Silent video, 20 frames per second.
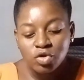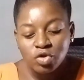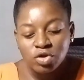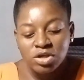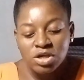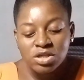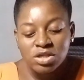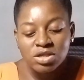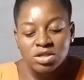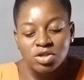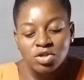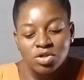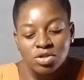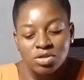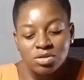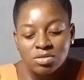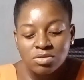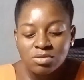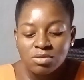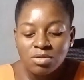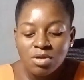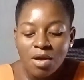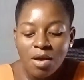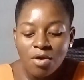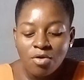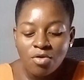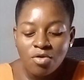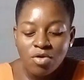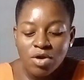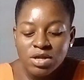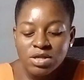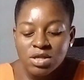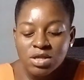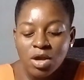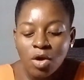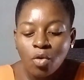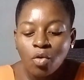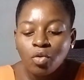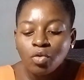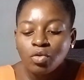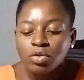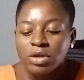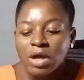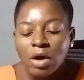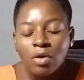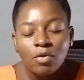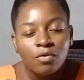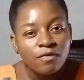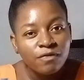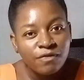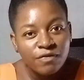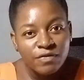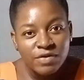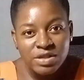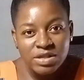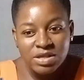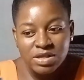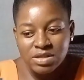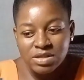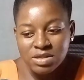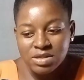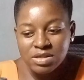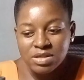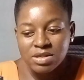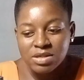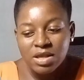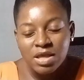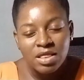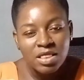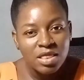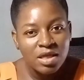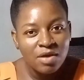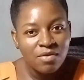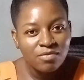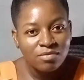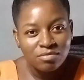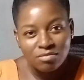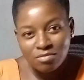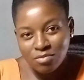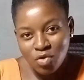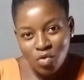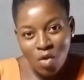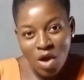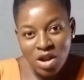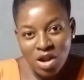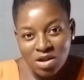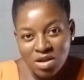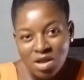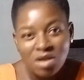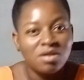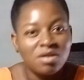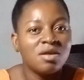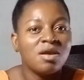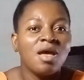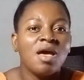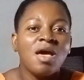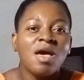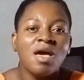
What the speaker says: You just create a hole that will fit it, and then you are done.